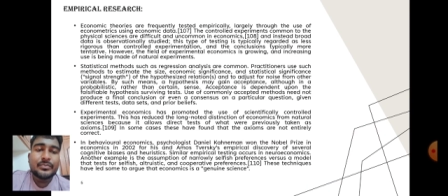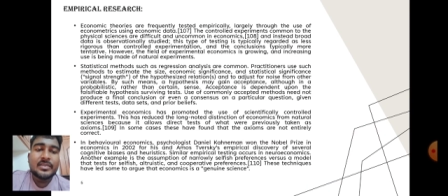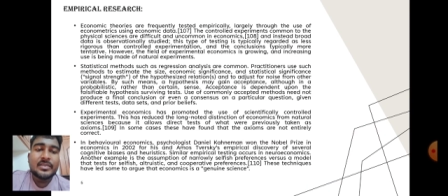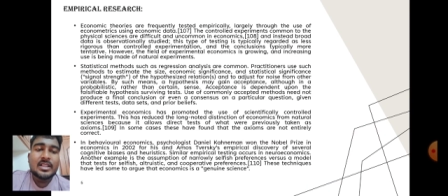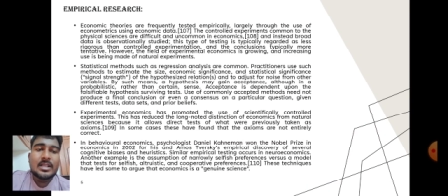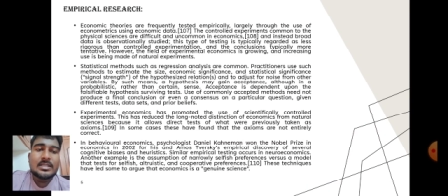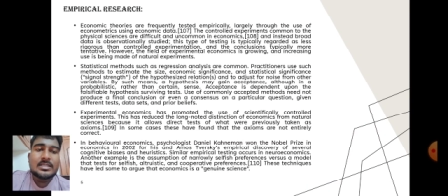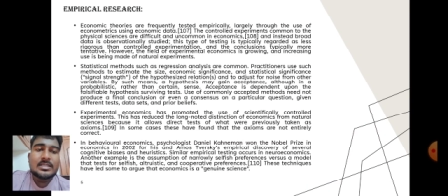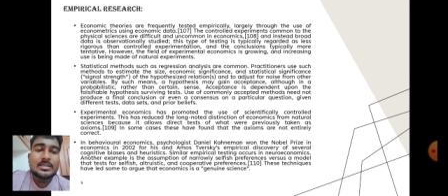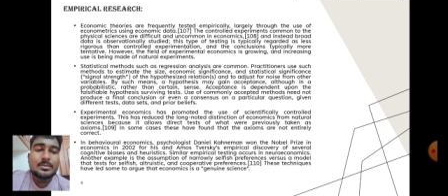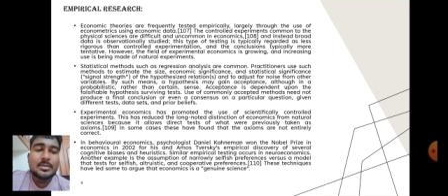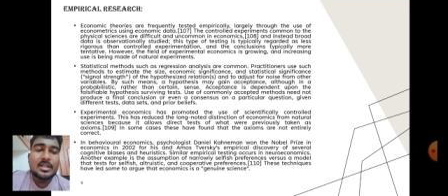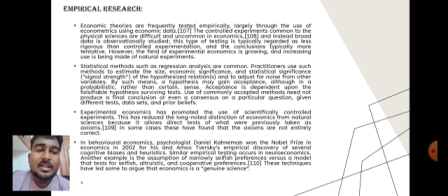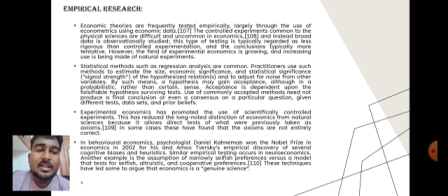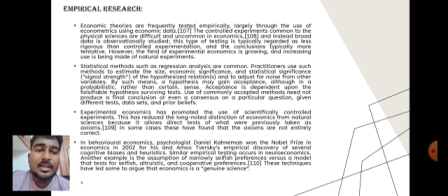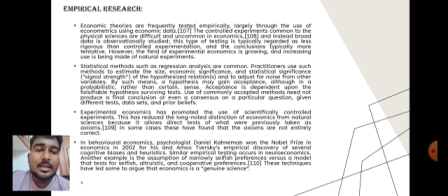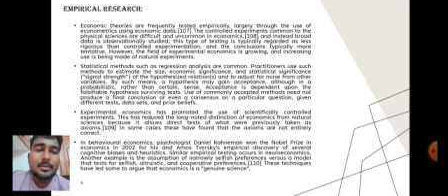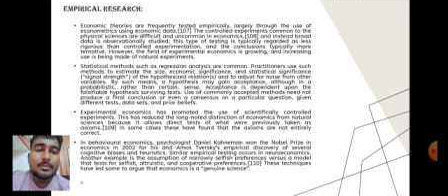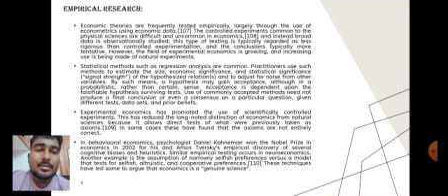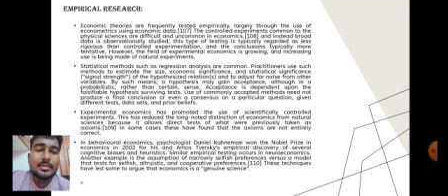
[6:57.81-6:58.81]
Similar
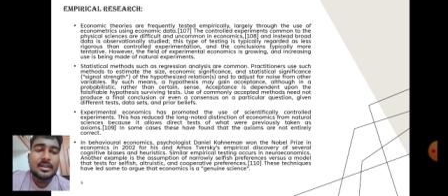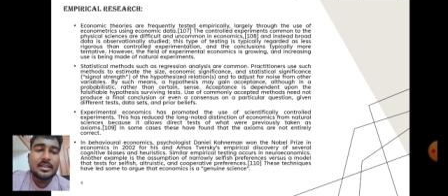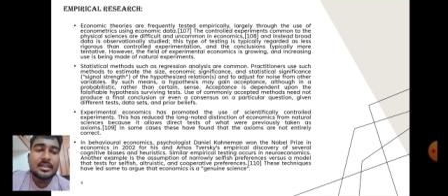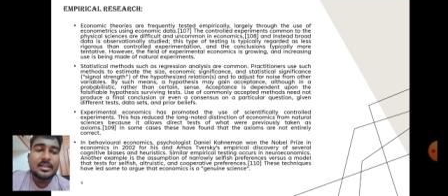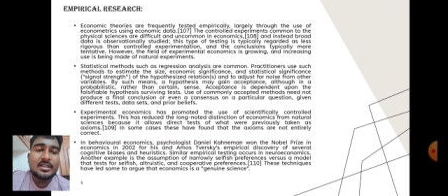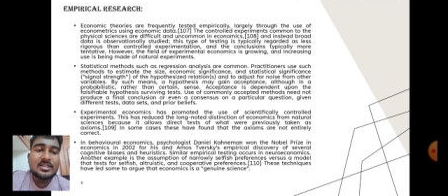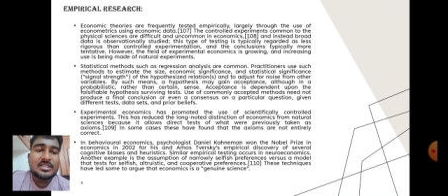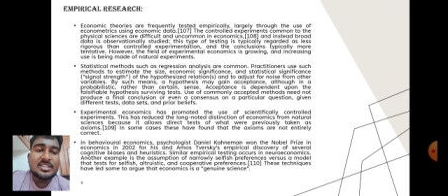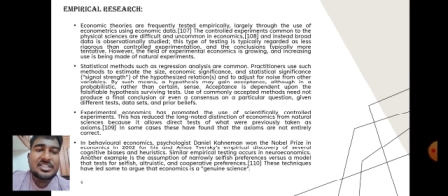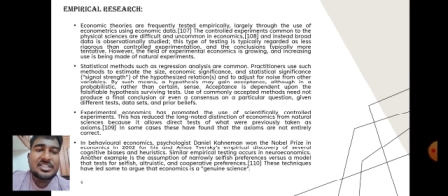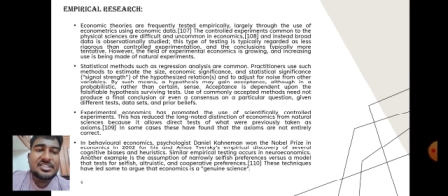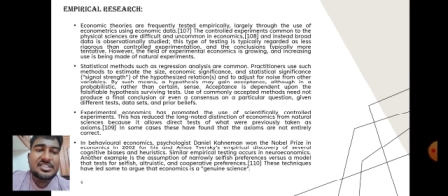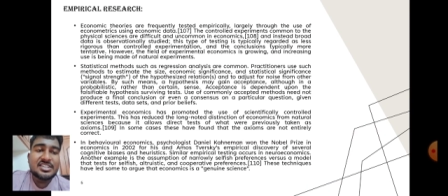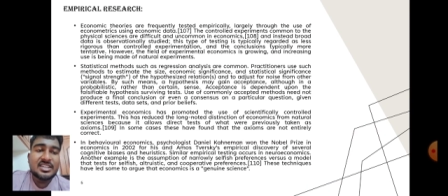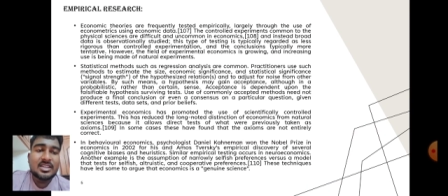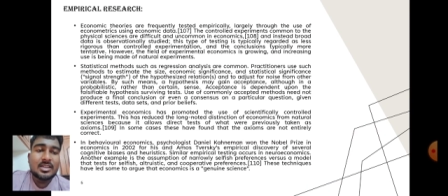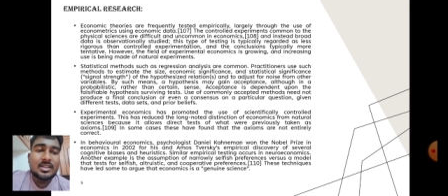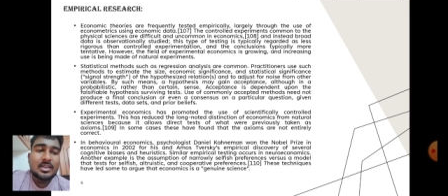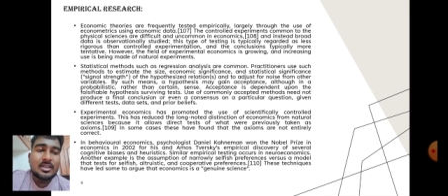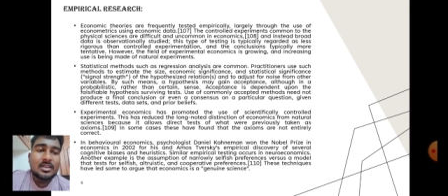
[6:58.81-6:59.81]
empirical testing
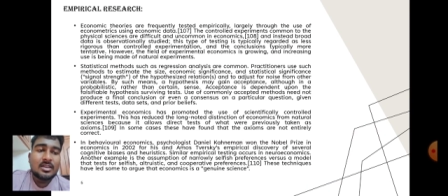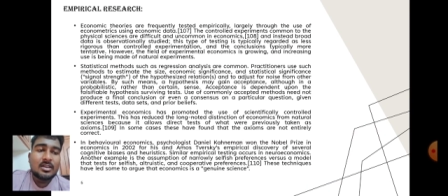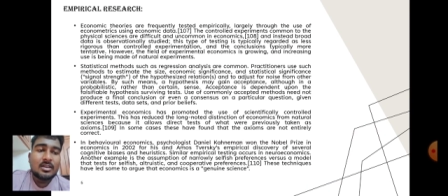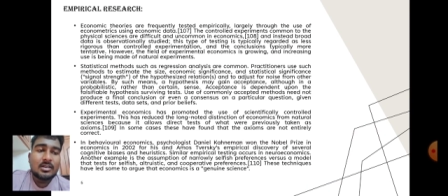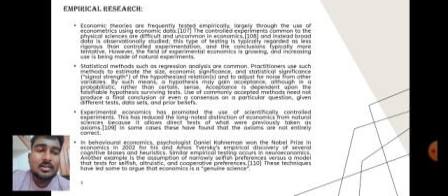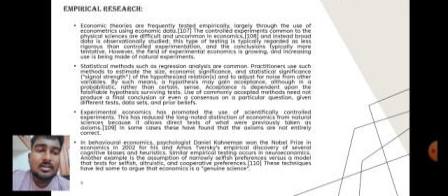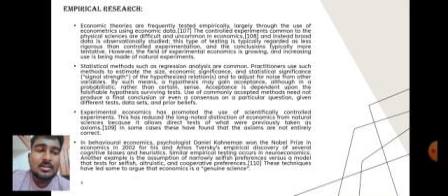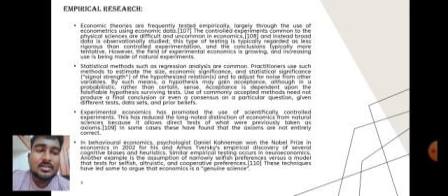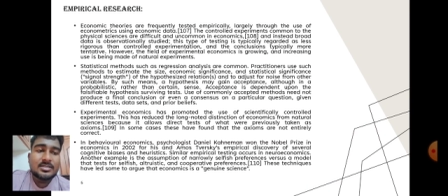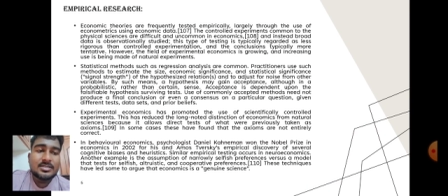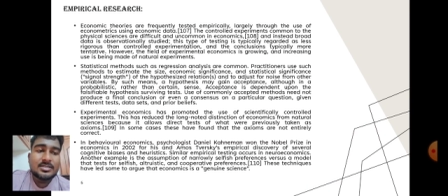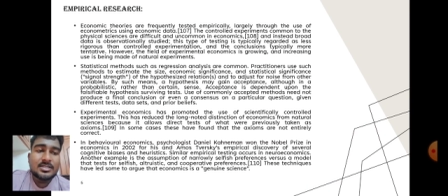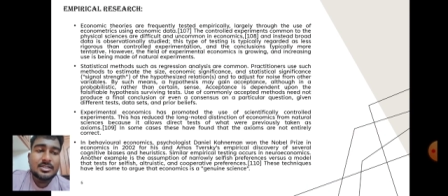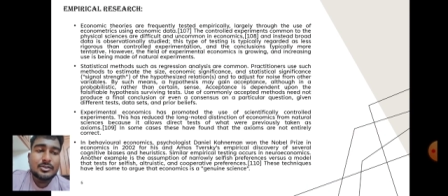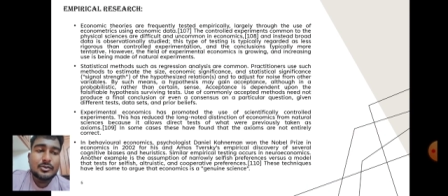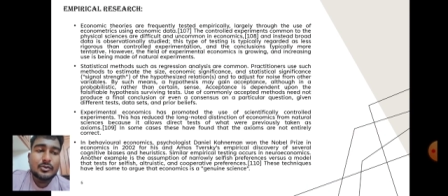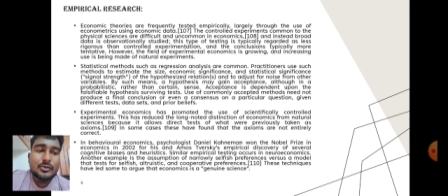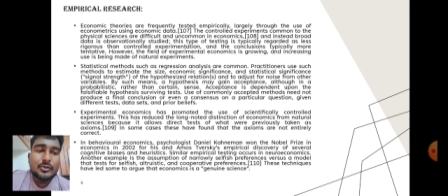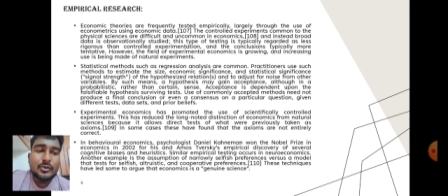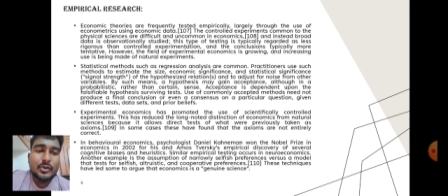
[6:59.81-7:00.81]
occurs in
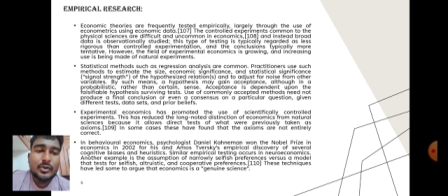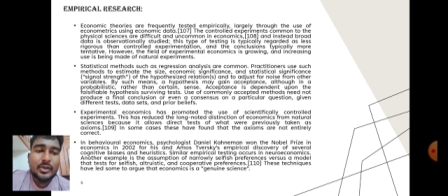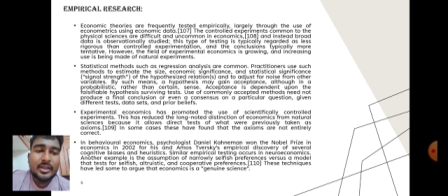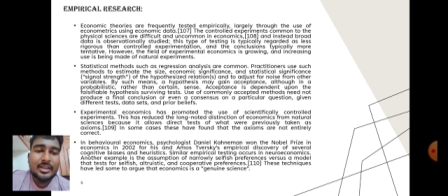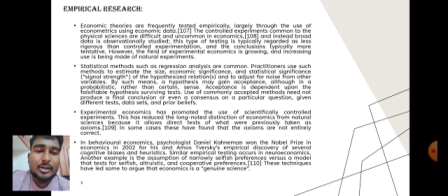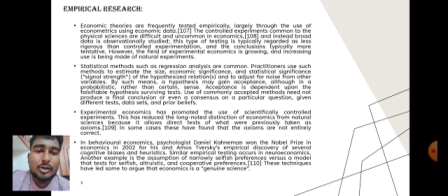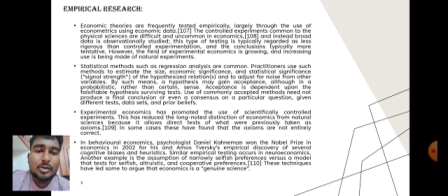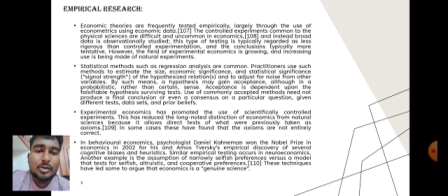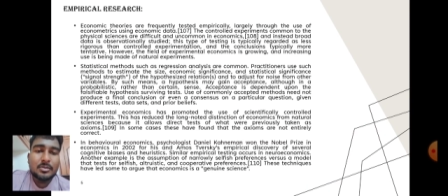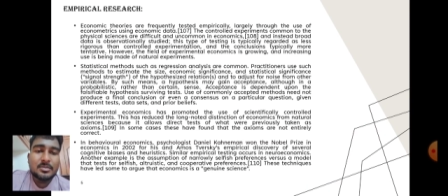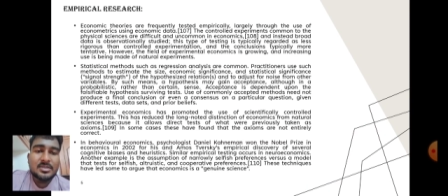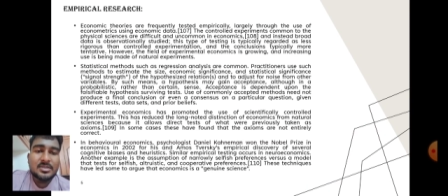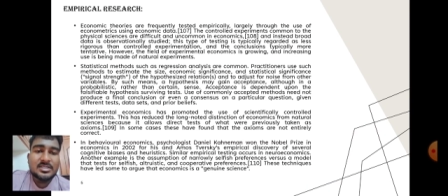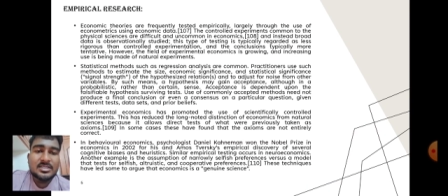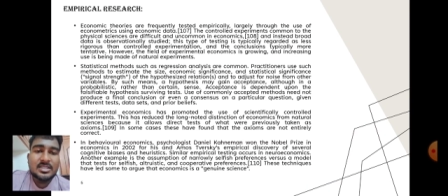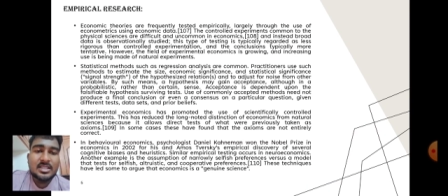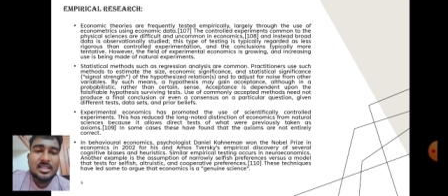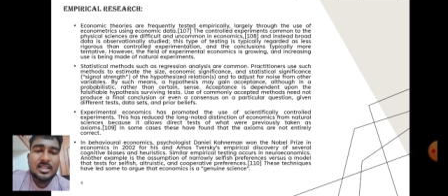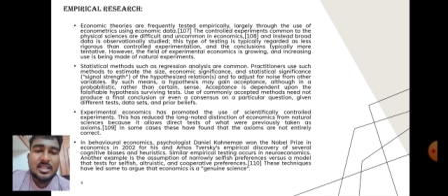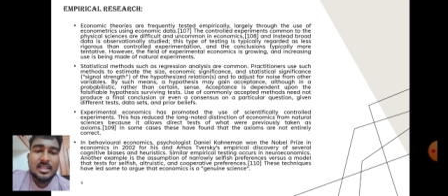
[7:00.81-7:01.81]
neuroeconomics.
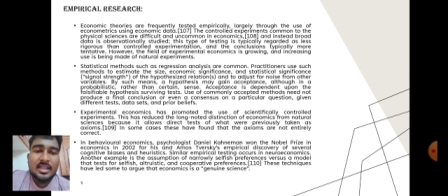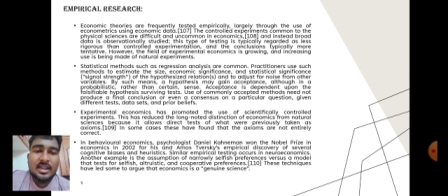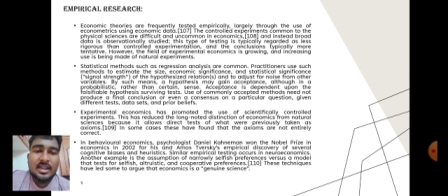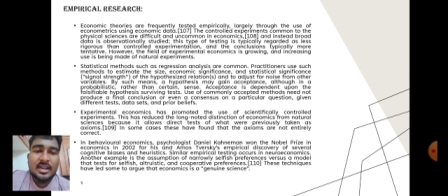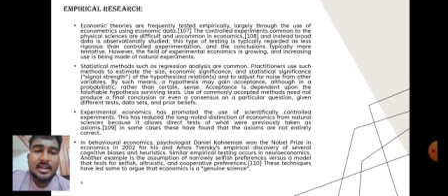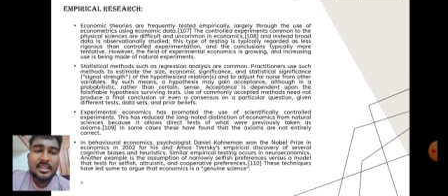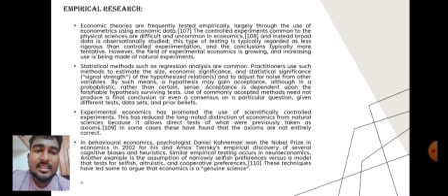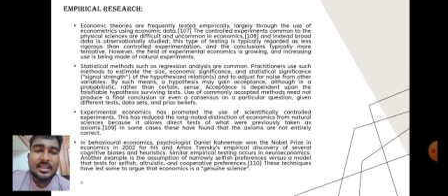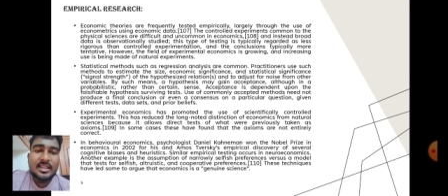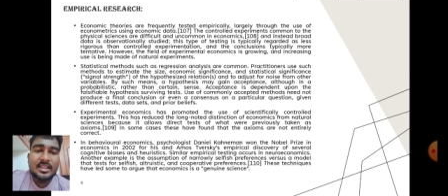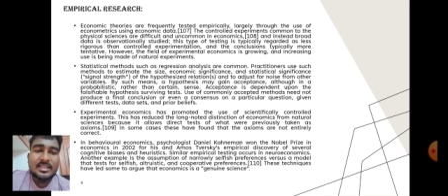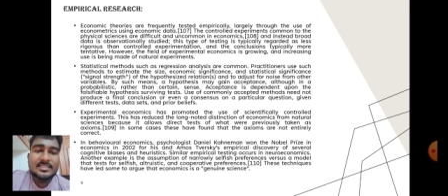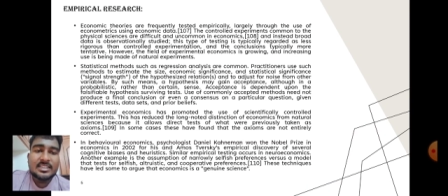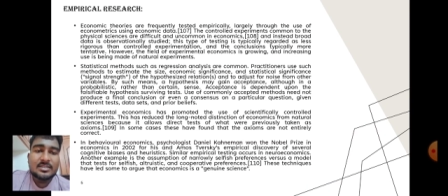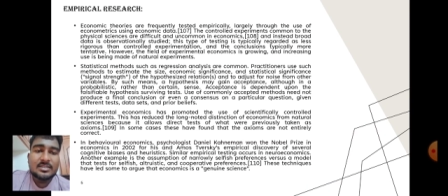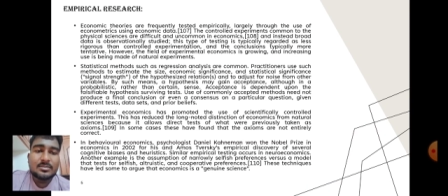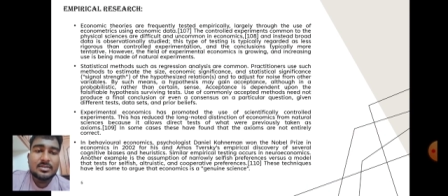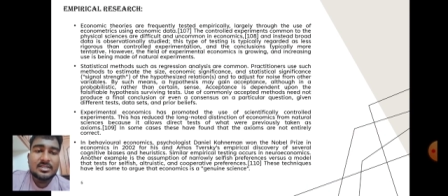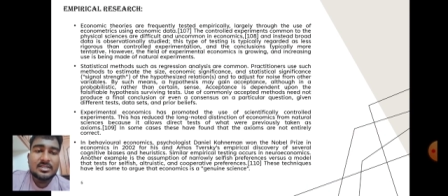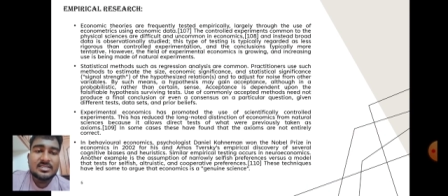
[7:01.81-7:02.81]
Another
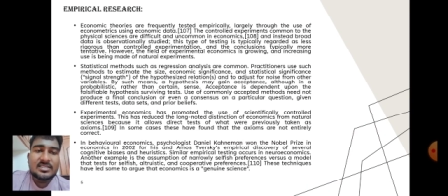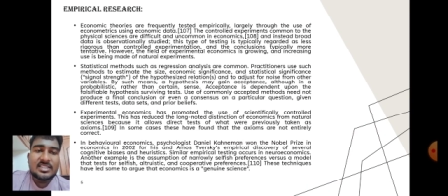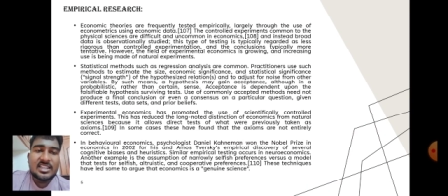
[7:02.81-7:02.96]
example is the